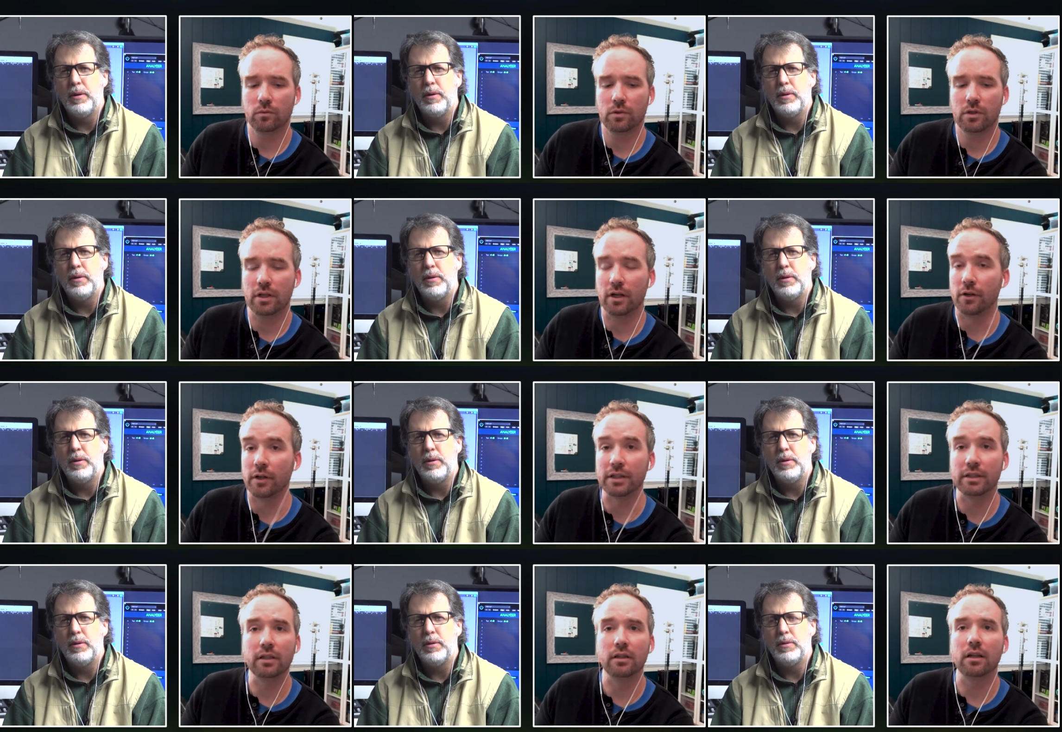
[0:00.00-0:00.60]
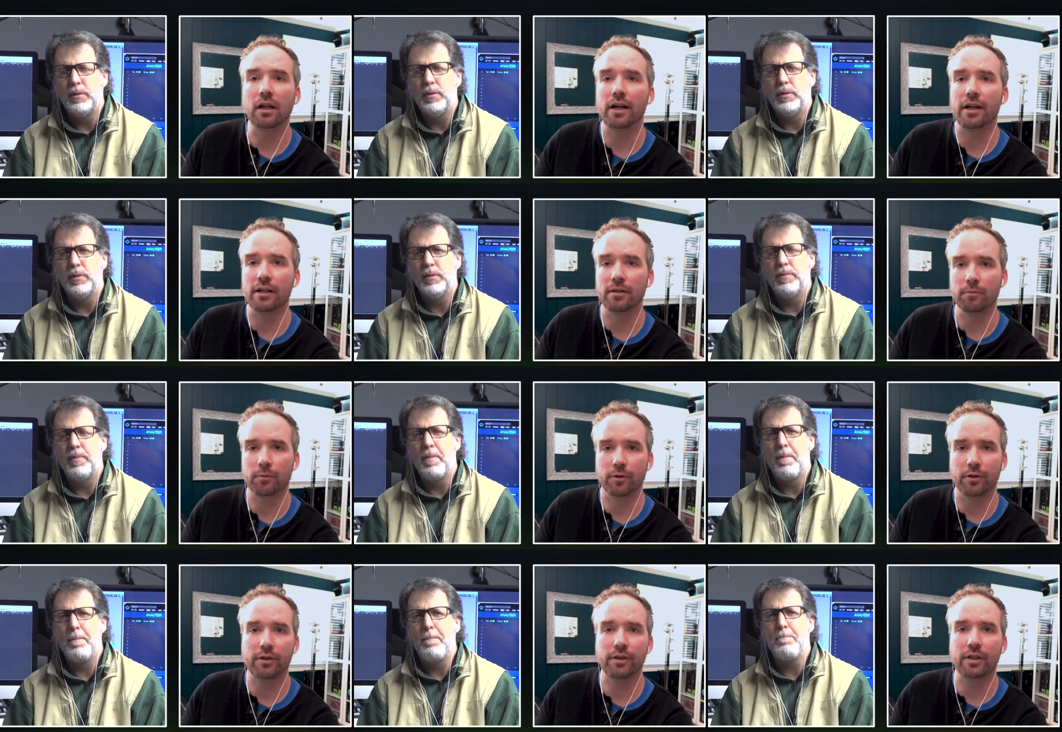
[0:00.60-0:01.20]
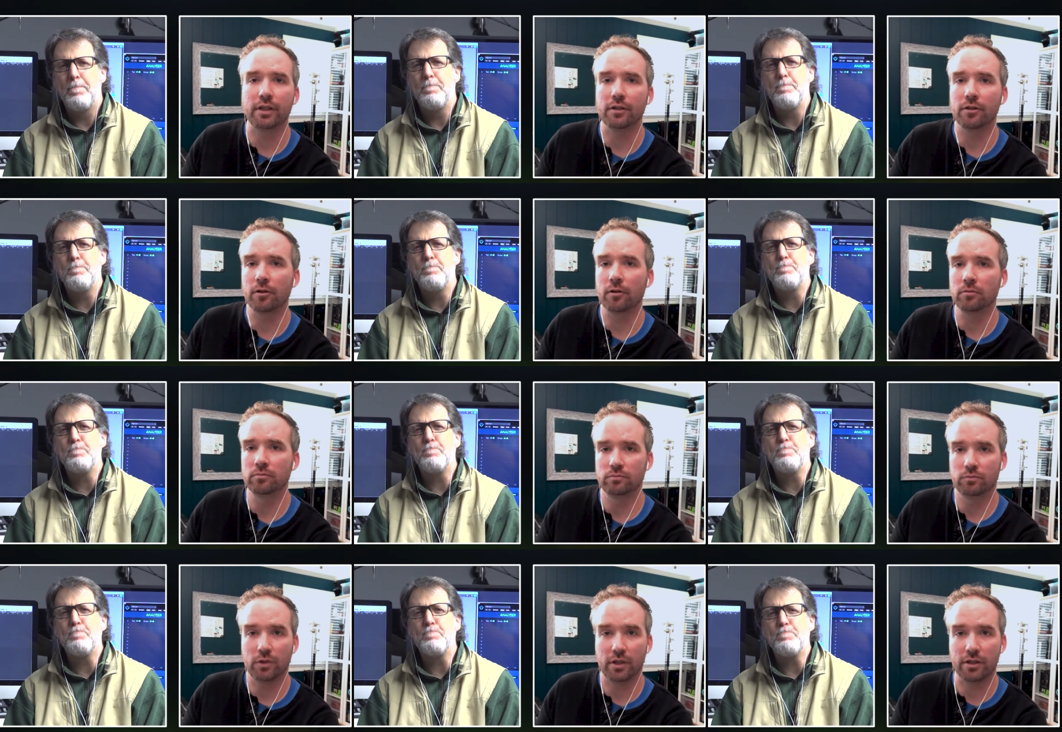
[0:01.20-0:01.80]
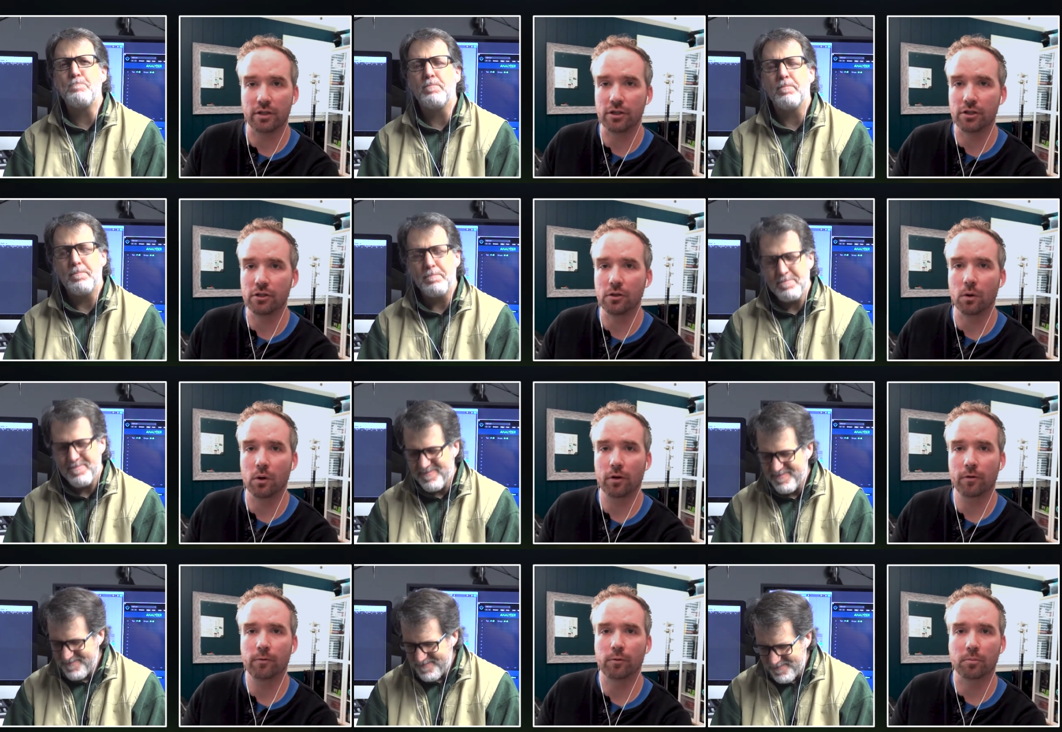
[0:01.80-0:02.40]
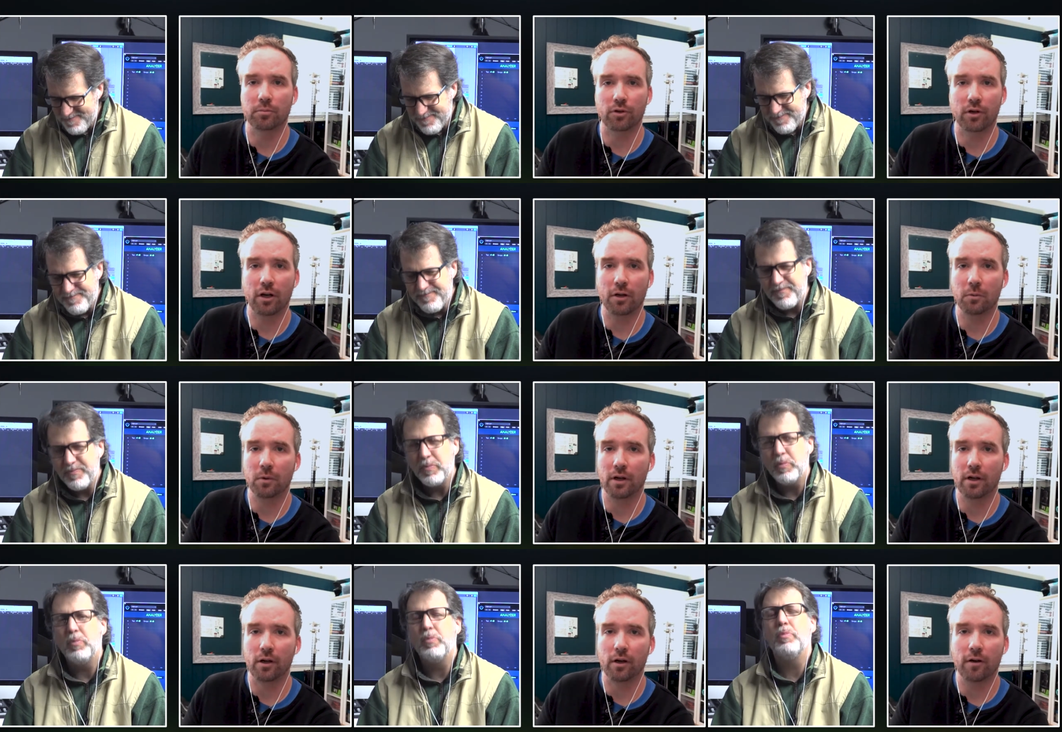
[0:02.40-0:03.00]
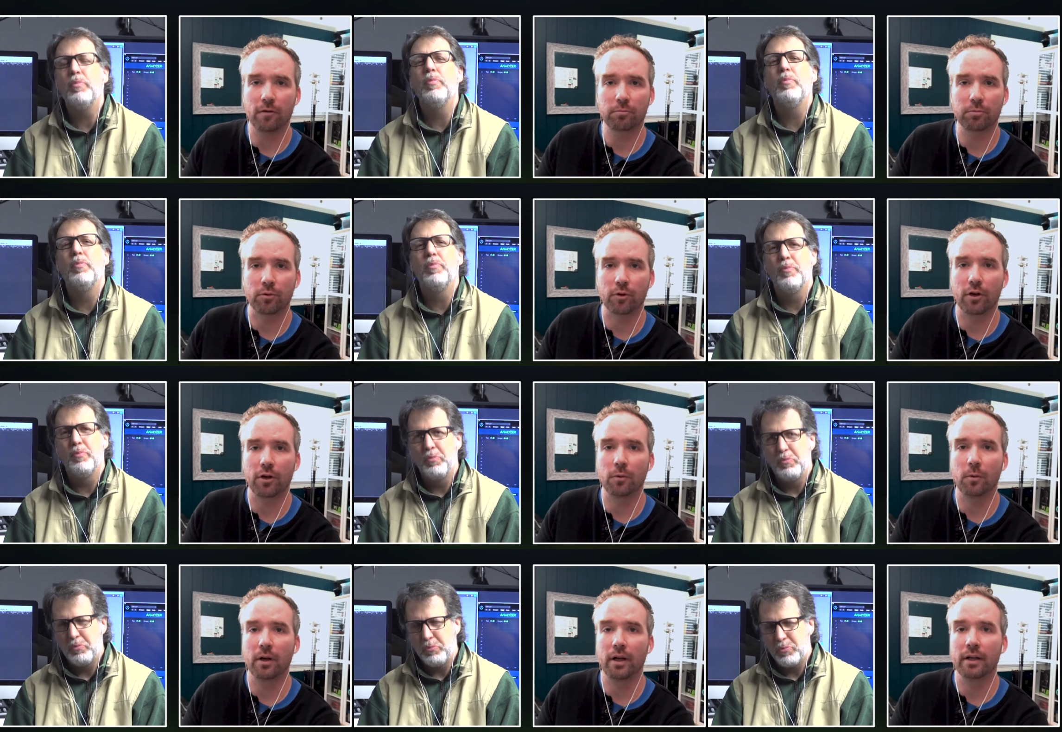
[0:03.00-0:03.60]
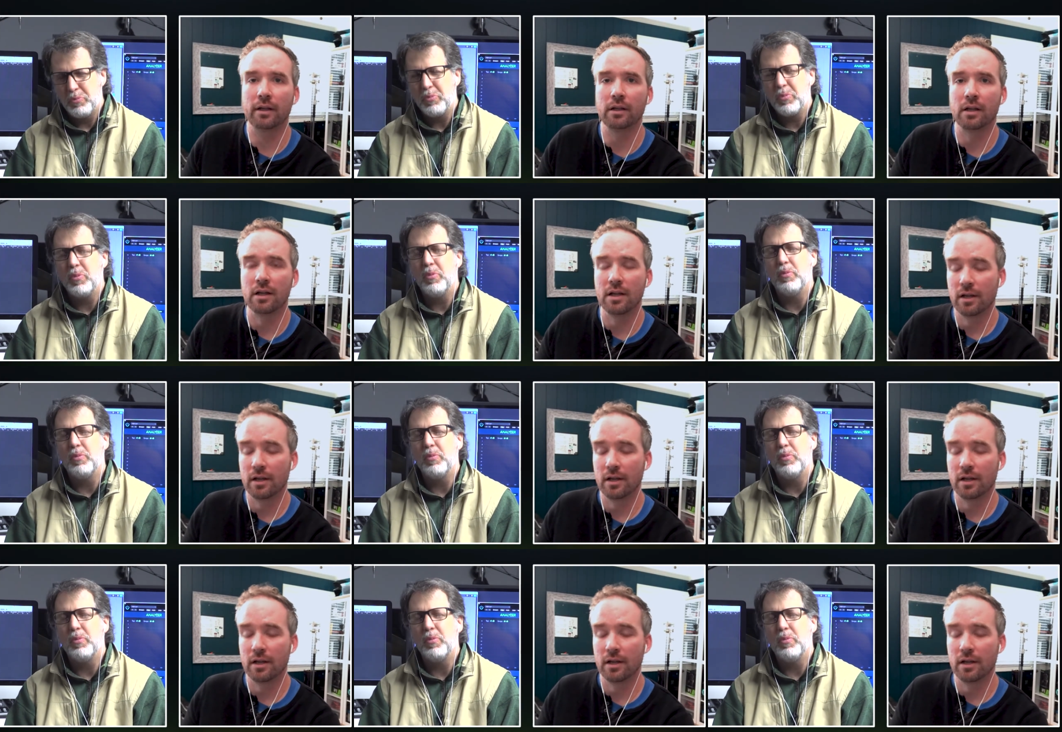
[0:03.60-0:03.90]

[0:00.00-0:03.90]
Speaker 1: you know, he did lighting for theater in New York for Broadway, off Broadway.